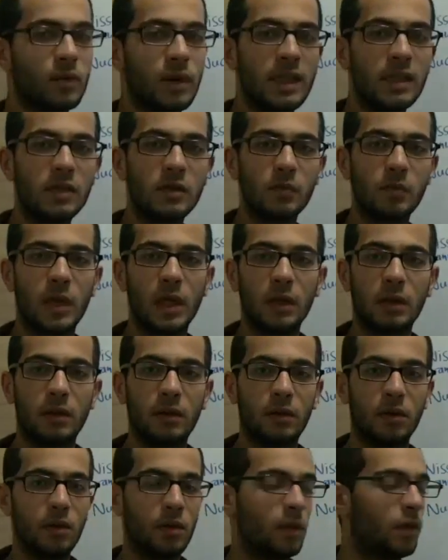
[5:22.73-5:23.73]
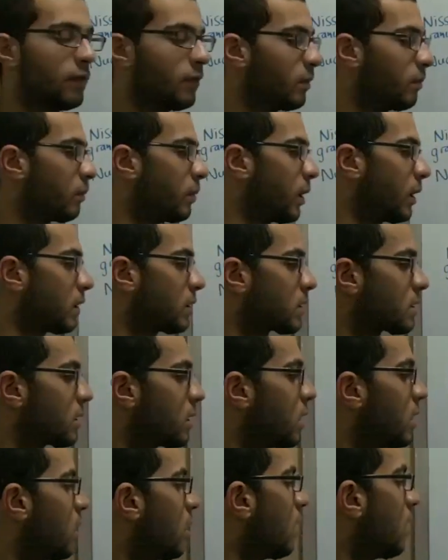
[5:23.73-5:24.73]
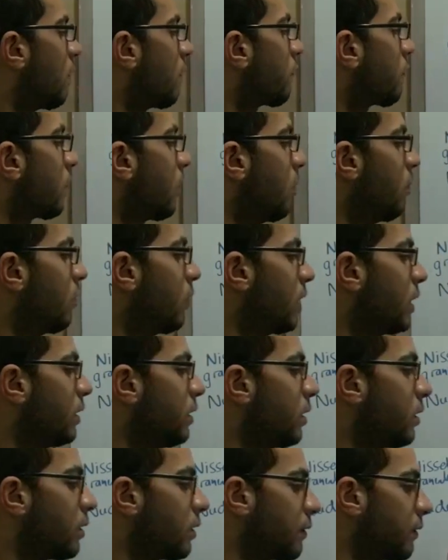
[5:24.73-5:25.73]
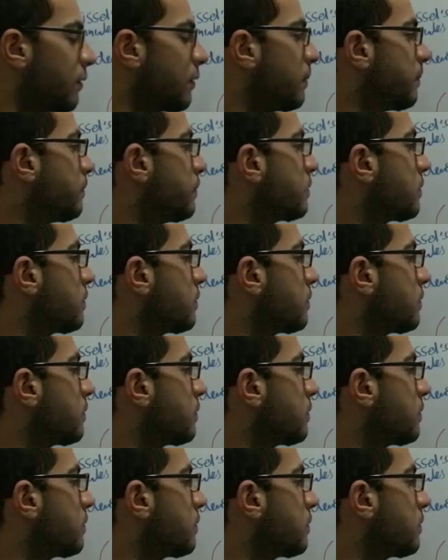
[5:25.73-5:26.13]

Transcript: transmit the nerve impulse from one nerve,